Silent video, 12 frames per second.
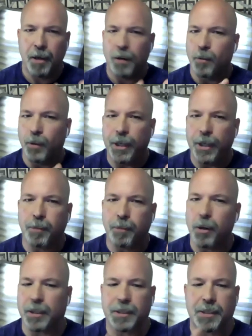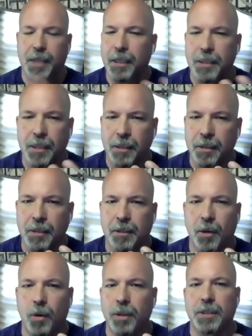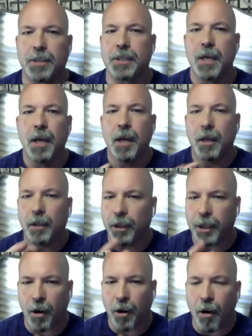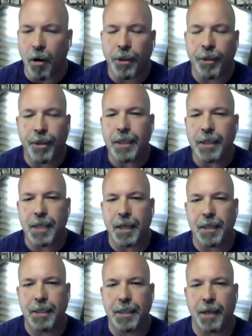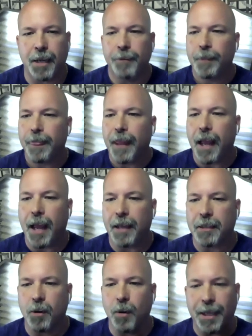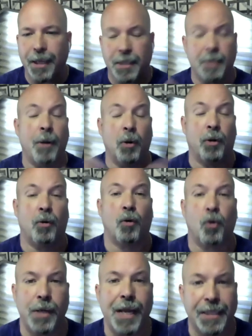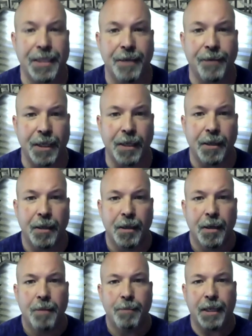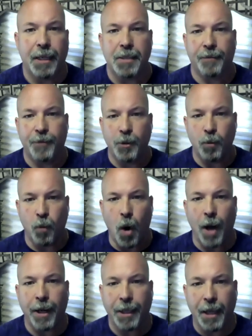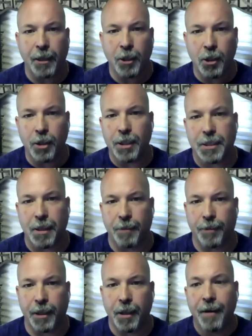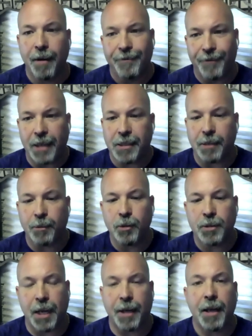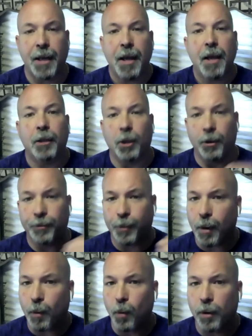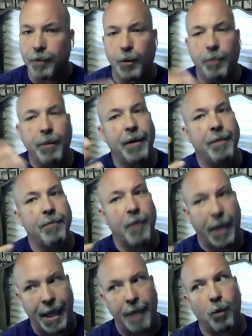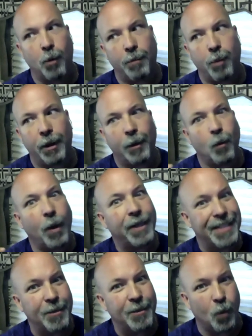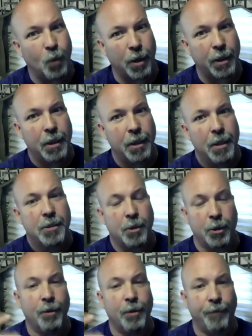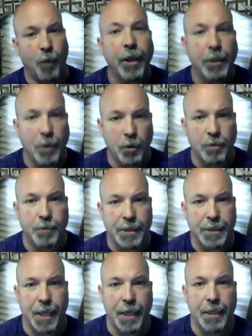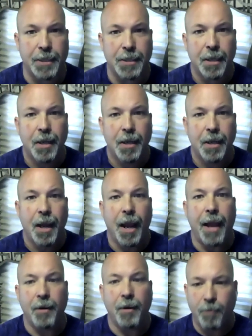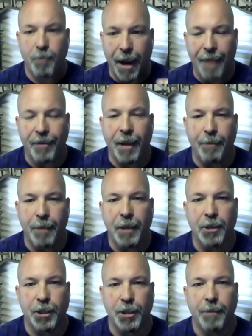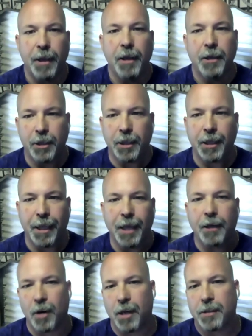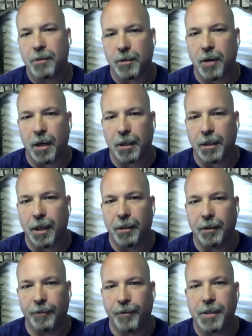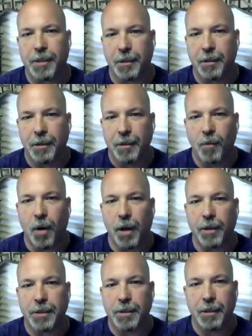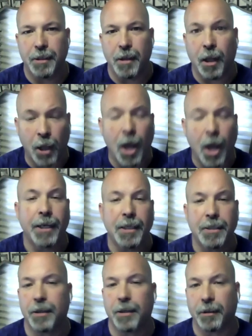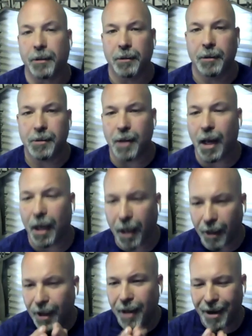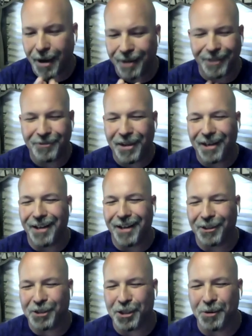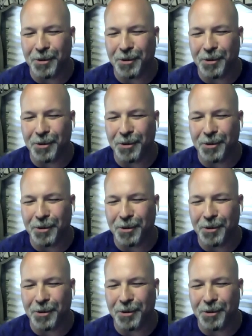Read his books, study his courses, look at all the things that he did. And so it's about creativity because if you want to get good at something, find someone who's done it, learn from what worked for him. but again, more importantly, what didn't work so you avoid those mistakes. And by having that mentorship, you're going to get across those crocodile infested waters a lot easier. So I love that. I love that analogy you